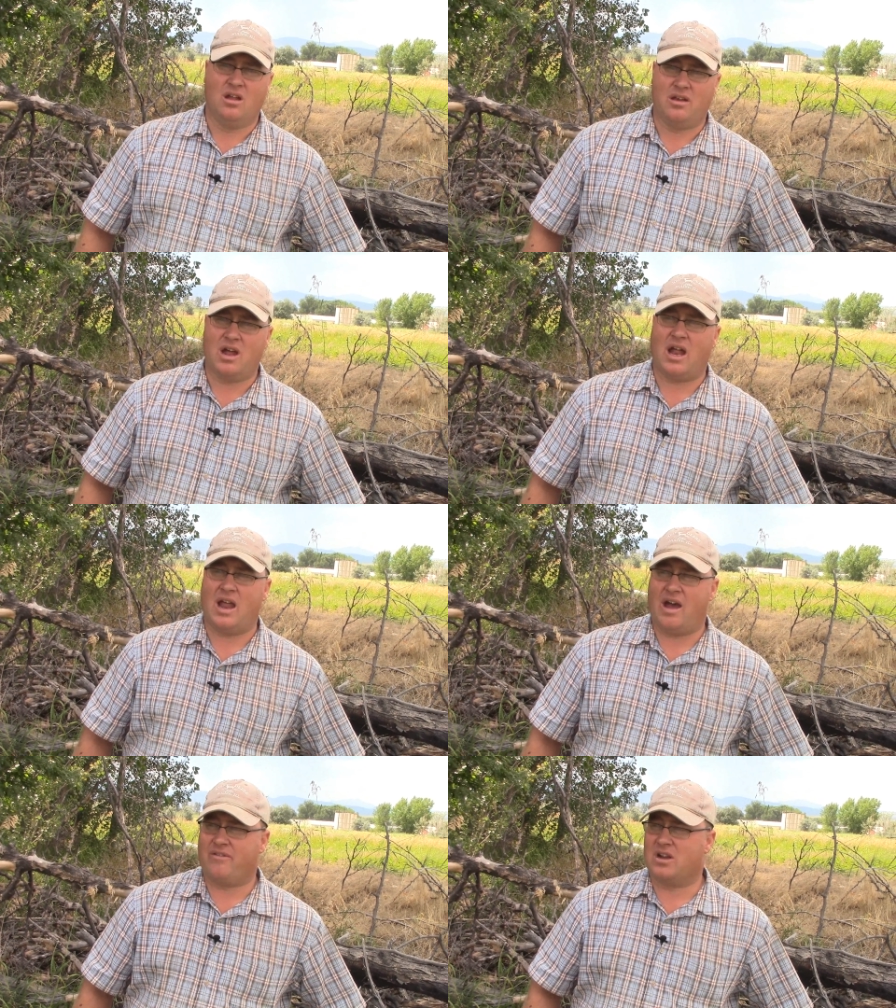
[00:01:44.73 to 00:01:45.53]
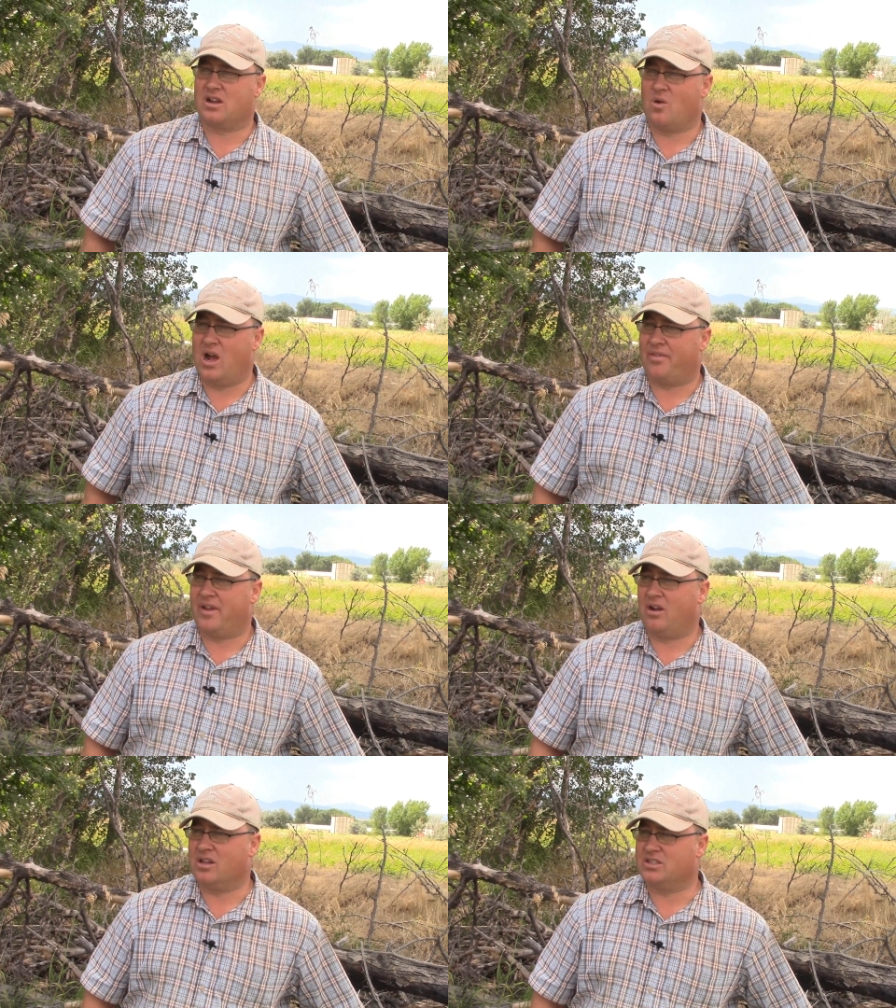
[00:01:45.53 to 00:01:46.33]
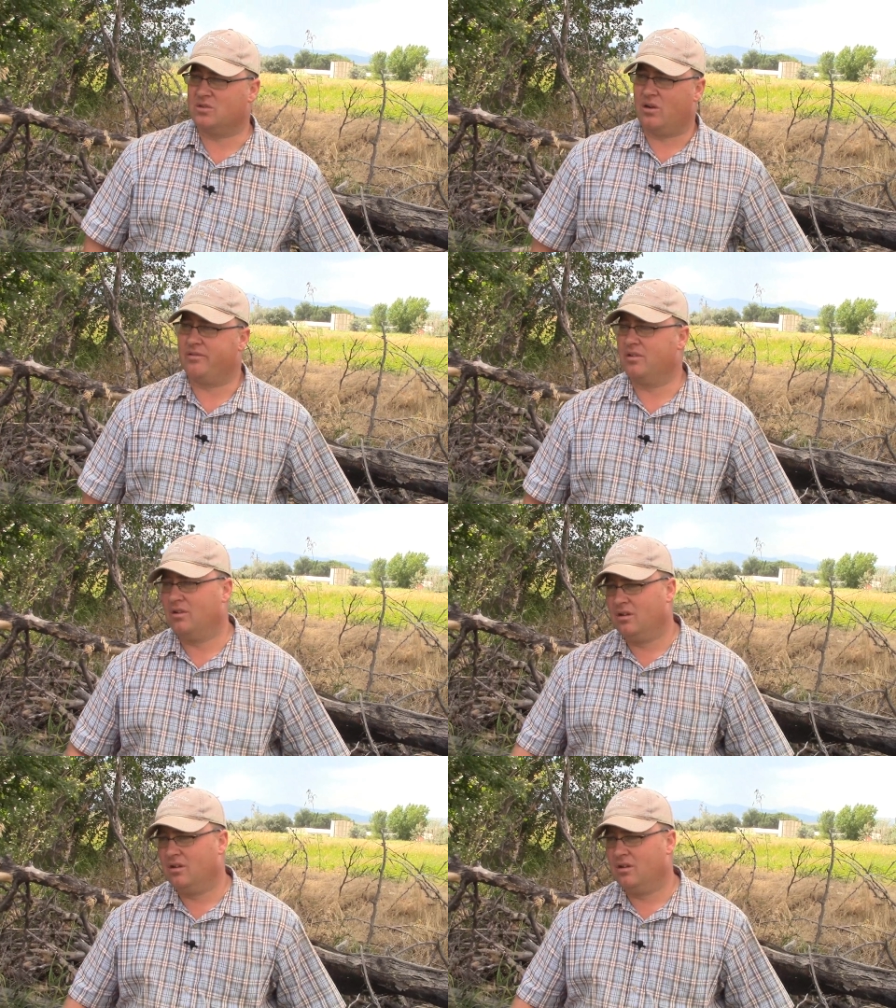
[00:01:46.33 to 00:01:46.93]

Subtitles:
not having to go out there and sort of